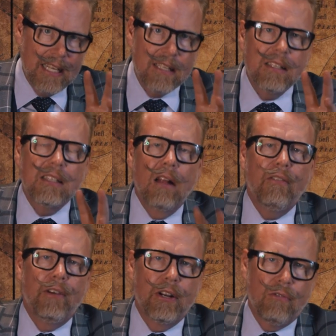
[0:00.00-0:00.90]
the
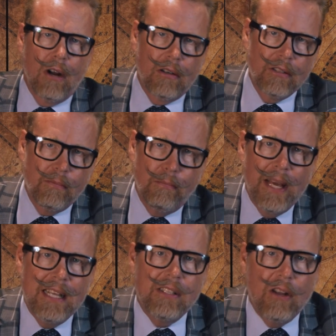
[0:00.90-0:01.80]
sulfa drugs,
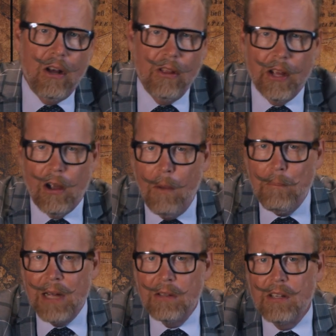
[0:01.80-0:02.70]
based on the
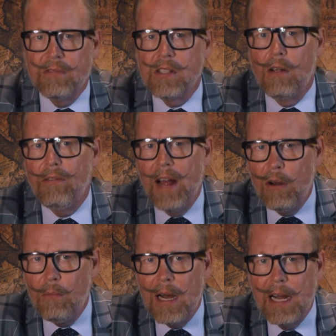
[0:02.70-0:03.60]
compounds of
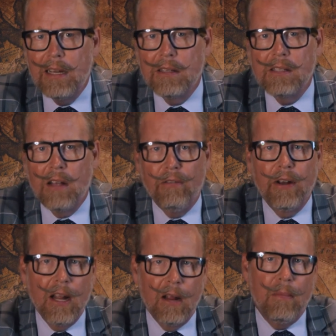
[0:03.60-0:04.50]
sulfonamide and
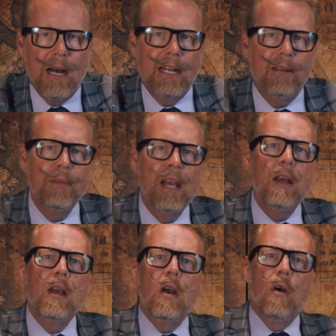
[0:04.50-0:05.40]
sulfanilamide.
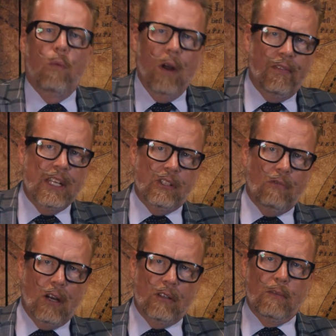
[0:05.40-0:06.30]
One of these
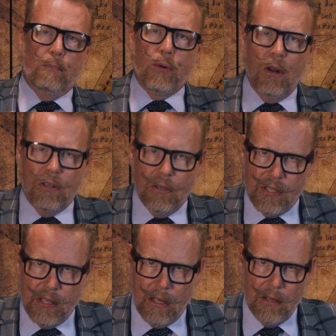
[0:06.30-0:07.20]
drugs,
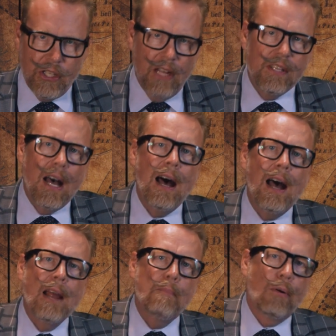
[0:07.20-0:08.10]
Prontosil, achieves high